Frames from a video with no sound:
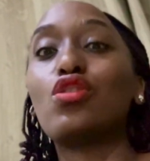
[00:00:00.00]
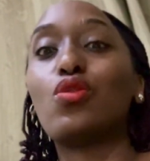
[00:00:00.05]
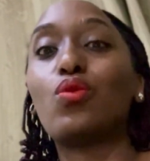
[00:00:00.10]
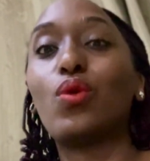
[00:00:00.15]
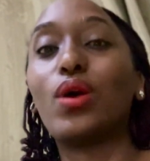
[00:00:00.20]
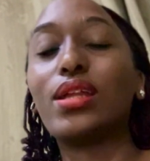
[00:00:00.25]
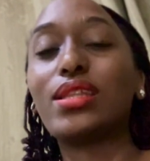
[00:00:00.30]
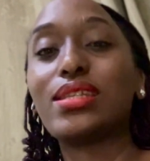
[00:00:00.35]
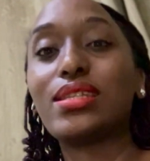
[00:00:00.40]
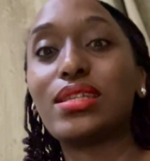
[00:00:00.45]
know
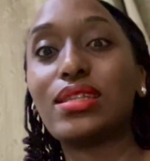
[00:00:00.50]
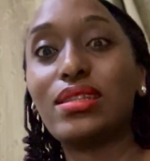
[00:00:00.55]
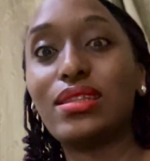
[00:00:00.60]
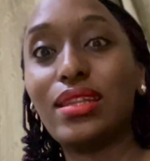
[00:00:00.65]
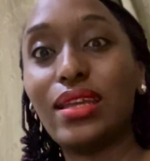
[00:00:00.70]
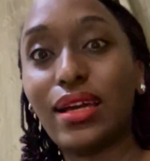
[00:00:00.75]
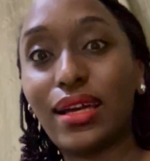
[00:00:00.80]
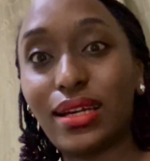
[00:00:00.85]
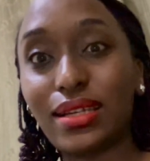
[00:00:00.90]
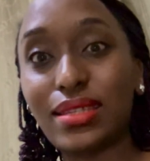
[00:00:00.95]
what's
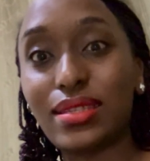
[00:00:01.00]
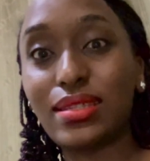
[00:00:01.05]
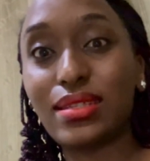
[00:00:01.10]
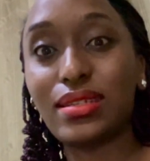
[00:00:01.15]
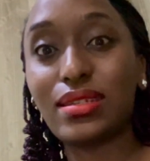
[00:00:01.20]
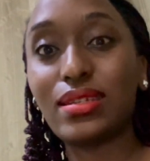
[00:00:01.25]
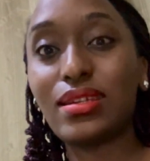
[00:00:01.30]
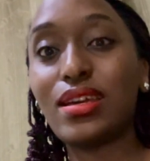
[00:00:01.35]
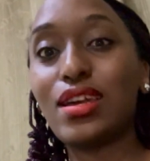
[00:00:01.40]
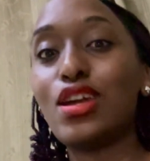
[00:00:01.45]

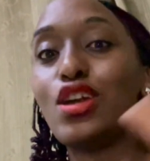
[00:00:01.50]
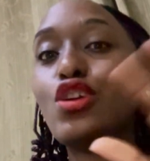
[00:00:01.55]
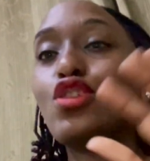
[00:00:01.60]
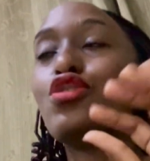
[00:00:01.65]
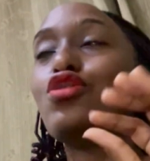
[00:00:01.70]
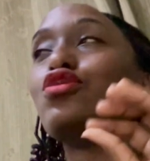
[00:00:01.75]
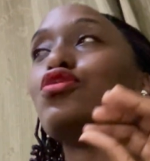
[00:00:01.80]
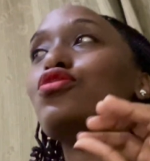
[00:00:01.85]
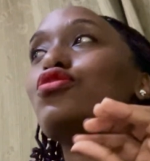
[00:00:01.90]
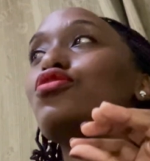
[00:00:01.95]
next,
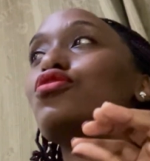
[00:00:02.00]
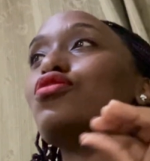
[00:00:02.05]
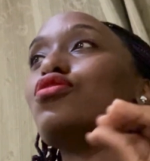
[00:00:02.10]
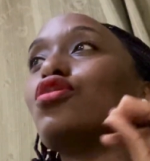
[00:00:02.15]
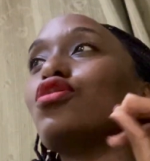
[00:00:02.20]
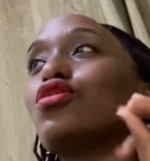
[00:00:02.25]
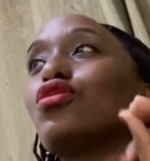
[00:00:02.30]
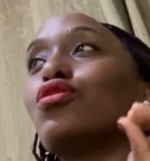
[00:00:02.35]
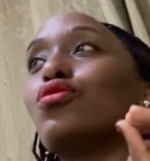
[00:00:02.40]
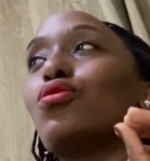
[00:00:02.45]
you do
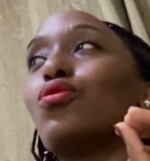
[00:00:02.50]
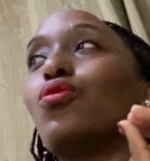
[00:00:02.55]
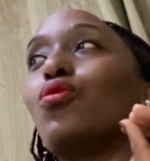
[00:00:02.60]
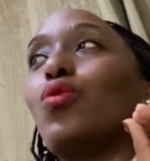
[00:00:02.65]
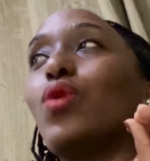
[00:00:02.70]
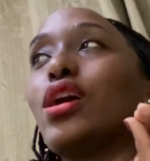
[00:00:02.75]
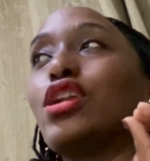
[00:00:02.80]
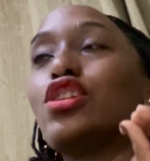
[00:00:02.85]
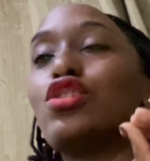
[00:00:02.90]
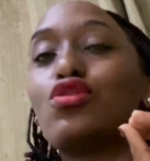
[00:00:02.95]
not know
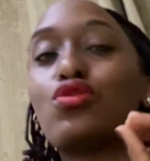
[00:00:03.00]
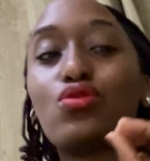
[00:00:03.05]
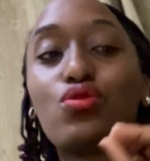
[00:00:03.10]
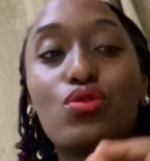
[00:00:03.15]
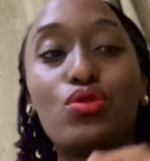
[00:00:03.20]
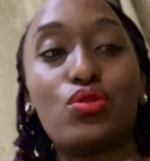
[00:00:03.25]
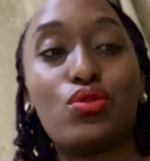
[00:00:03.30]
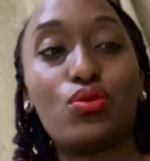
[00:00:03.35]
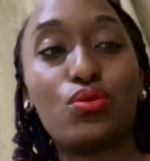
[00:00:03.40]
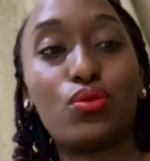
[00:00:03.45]
what
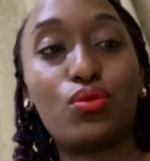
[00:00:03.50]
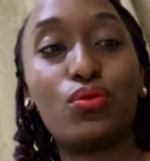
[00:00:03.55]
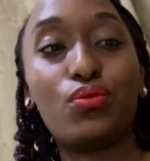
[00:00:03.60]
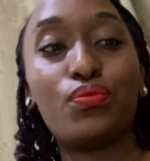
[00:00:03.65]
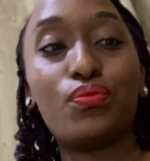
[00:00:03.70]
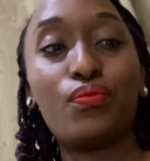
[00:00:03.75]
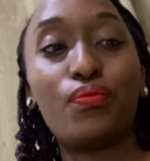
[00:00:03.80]
to do,